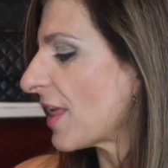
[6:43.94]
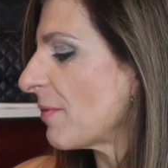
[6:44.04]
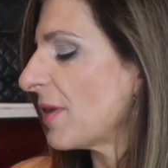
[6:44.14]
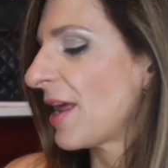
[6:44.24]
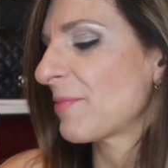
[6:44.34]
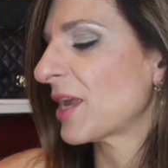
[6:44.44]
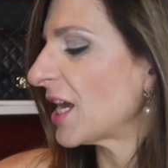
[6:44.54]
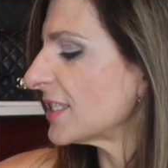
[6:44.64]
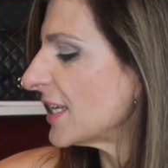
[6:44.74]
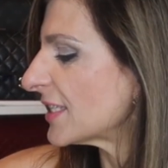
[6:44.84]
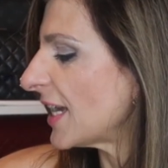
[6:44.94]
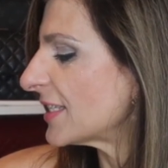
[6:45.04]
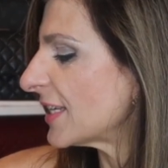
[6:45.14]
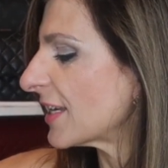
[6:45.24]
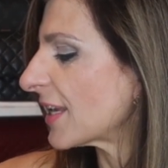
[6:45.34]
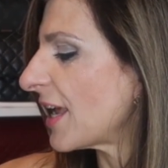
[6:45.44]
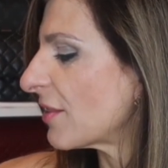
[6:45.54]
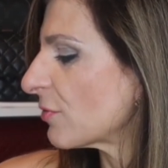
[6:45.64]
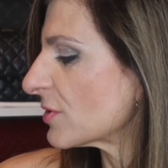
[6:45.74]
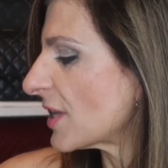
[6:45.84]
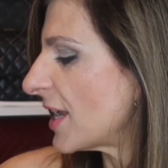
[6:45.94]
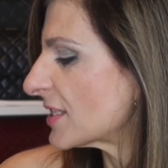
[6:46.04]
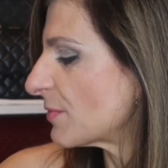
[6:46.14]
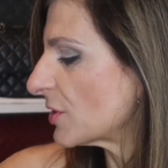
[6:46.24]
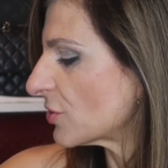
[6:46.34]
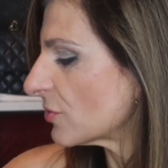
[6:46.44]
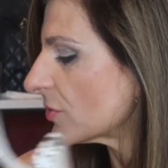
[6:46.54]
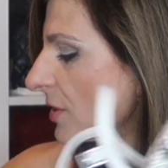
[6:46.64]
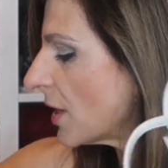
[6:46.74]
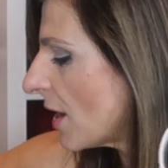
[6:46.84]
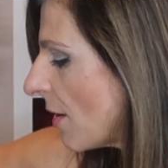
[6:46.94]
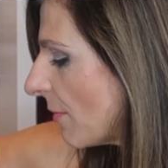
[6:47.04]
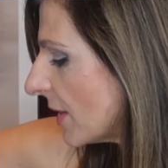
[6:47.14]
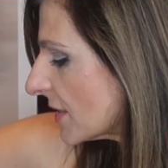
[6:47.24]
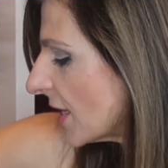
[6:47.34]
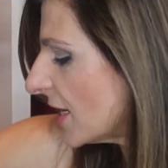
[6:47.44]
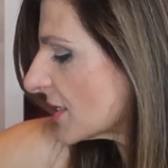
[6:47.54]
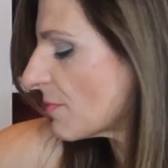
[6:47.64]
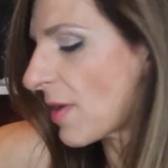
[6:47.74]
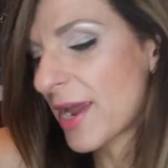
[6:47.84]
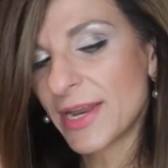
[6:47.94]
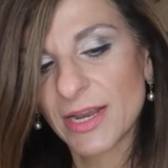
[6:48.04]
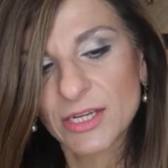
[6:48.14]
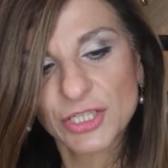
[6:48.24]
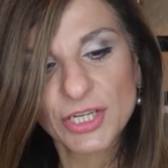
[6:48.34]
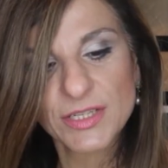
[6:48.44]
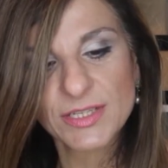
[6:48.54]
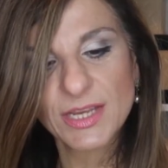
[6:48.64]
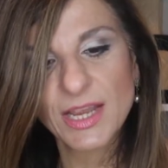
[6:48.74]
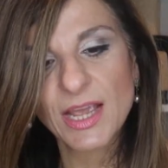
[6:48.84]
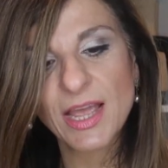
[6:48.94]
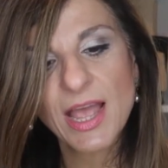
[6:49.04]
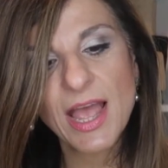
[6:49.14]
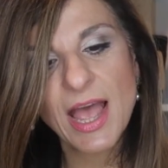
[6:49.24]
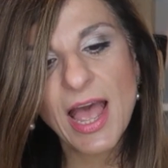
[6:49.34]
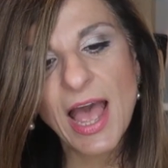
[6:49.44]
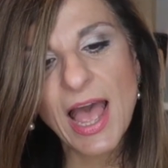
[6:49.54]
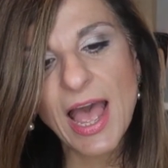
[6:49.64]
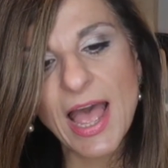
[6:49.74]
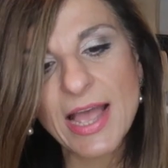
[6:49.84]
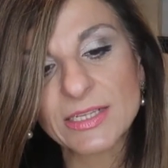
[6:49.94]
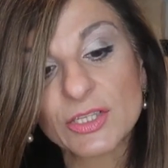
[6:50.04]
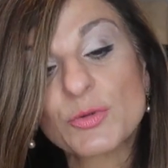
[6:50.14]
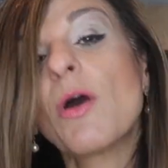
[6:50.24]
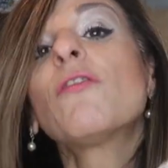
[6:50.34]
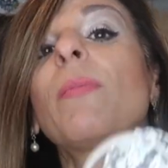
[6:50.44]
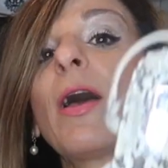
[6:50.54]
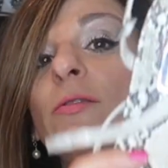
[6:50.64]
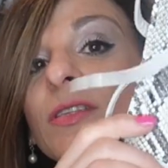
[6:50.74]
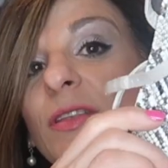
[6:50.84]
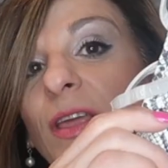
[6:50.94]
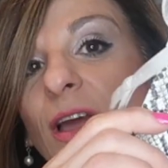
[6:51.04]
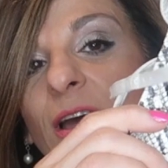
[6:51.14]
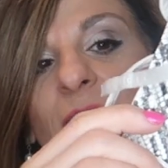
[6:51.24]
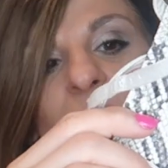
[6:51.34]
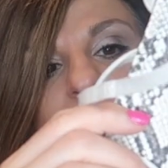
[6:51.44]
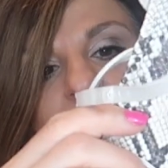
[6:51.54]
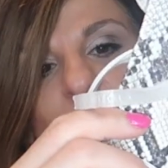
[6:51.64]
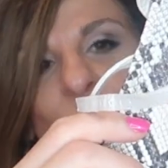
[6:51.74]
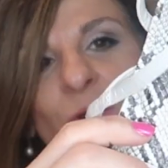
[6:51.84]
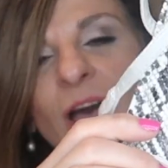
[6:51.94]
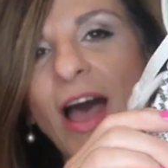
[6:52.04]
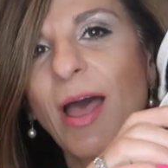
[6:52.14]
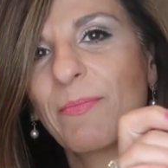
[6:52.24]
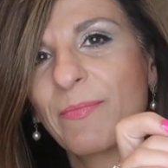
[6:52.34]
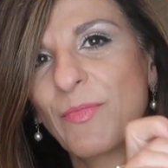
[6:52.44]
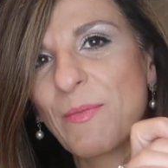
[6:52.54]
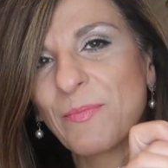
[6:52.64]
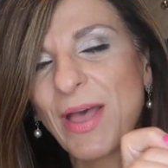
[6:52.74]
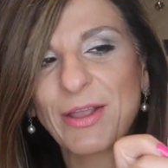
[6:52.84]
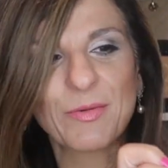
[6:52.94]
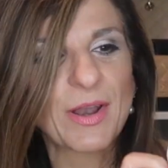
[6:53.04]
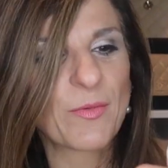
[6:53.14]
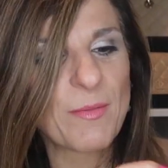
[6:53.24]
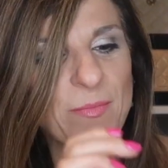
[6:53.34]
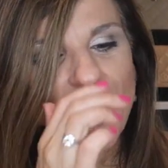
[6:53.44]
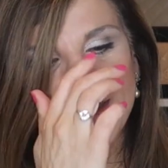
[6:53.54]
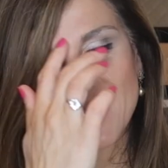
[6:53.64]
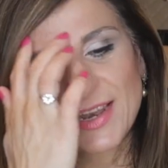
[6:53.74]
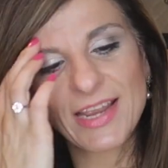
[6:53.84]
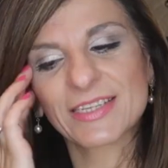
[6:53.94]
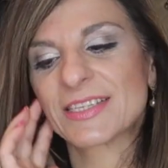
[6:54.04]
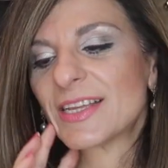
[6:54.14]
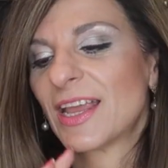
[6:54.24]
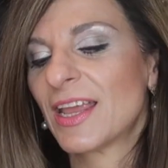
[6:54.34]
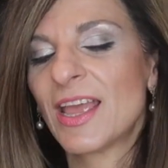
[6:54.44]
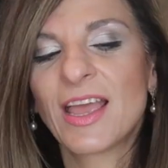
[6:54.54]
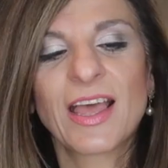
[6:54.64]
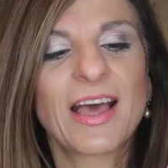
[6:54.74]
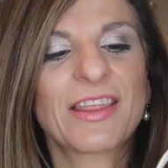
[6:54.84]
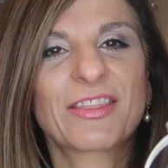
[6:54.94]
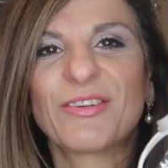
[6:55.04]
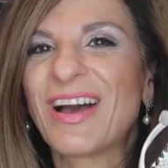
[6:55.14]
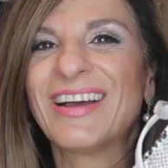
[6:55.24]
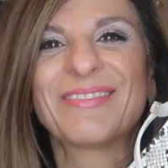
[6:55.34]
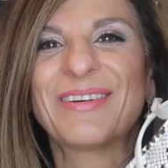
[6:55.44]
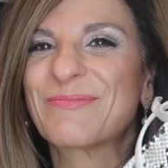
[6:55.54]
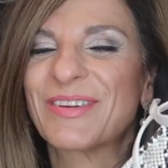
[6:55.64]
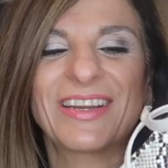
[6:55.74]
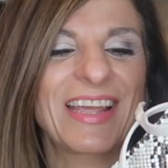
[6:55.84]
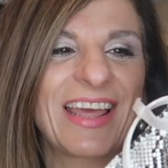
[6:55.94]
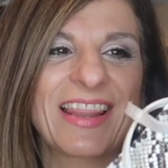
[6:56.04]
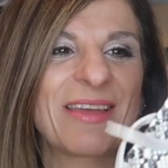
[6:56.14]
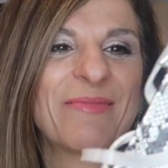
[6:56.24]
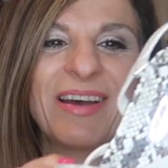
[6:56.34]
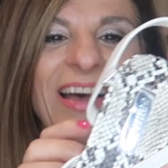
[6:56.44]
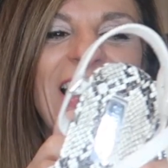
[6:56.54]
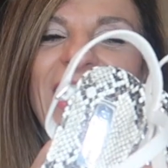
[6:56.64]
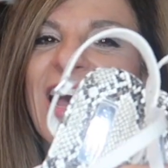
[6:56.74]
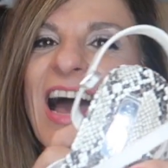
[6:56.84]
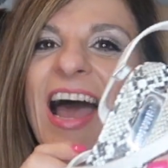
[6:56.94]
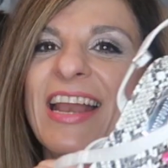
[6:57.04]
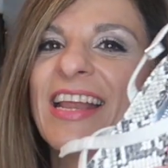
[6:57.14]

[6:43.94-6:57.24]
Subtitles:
them, and I'm gutted I didn't get those espadrilles. But here's mine just here, and £12 they are. So I went back, when I went back the next day, I thought, oh, I'm gonna get them, I